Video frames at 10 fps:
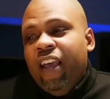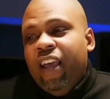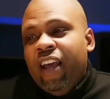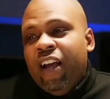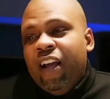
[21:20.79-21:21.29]

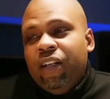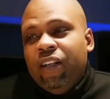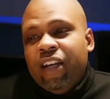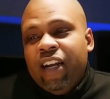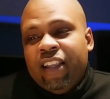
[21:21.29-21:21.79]
And I'll be
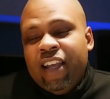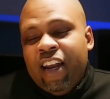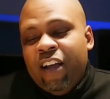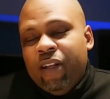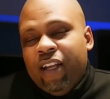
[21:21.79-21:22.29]
looking at that.
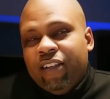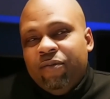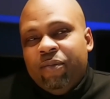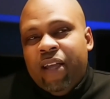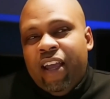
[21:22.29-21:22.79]
I'll be like,
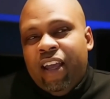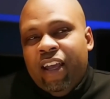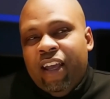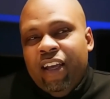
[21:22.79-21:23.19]
man,